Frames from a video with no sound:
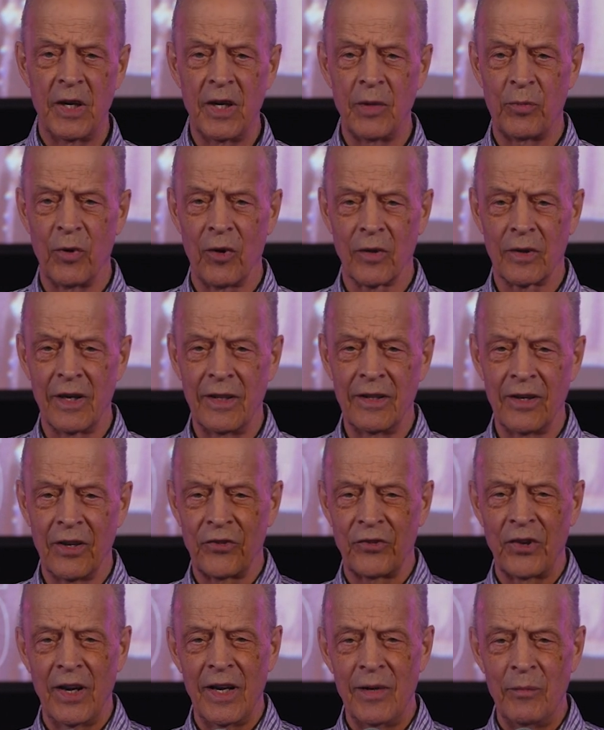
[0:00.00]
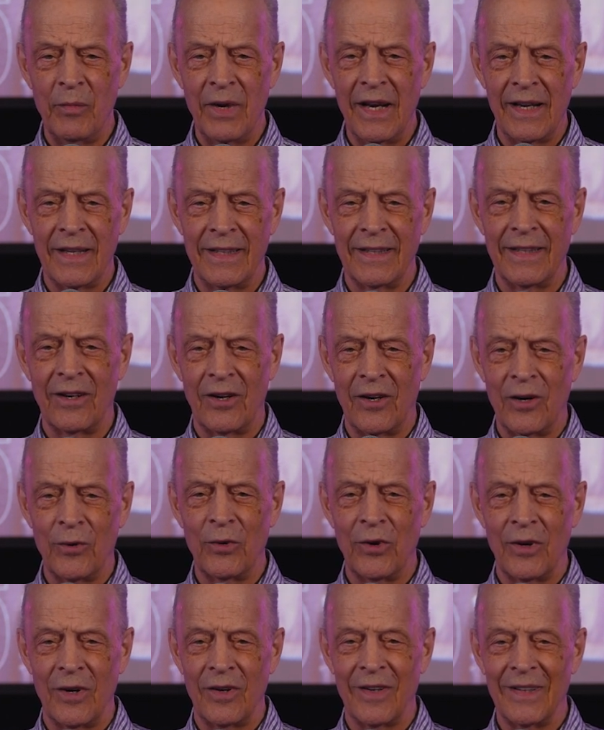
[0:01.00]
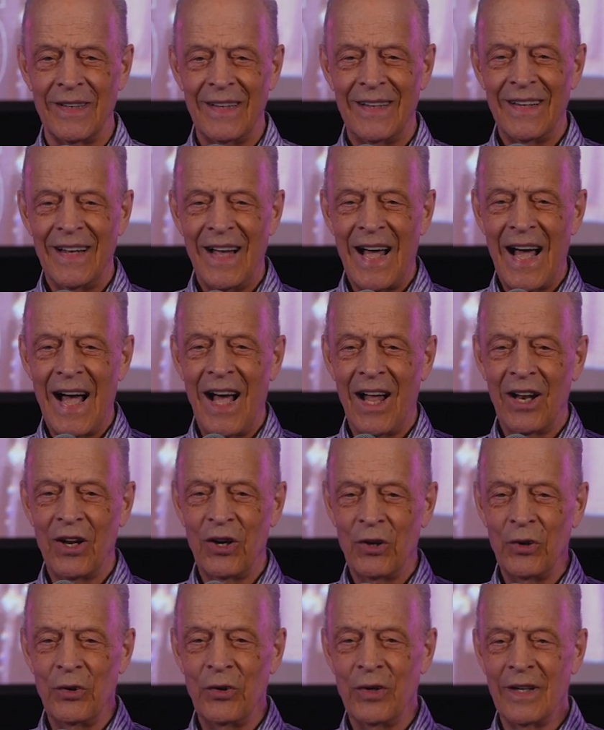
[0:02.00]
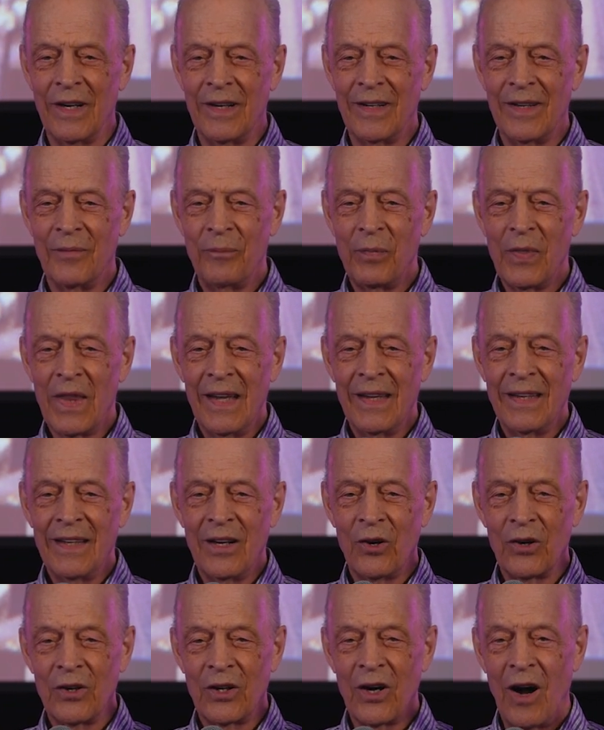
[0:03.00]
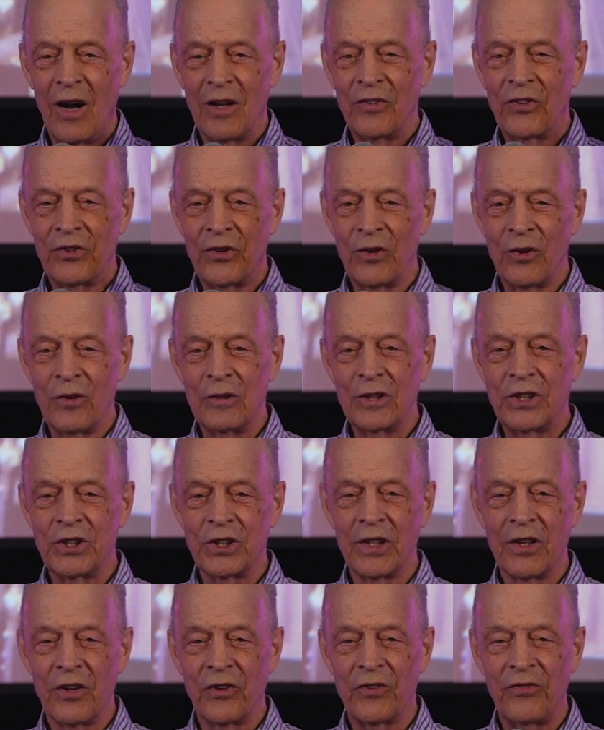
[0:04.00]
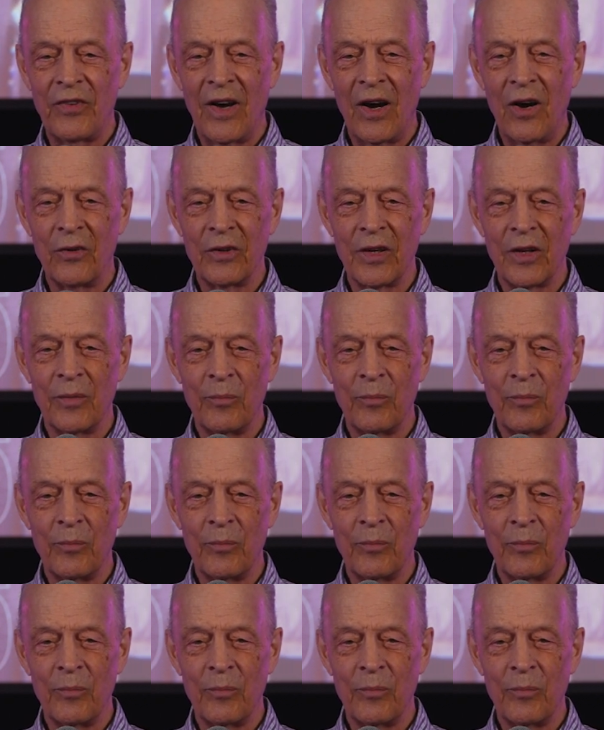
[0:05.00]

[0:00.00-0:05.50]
people. Can you say amen in our world? Hallelujah. You know, God's solution is found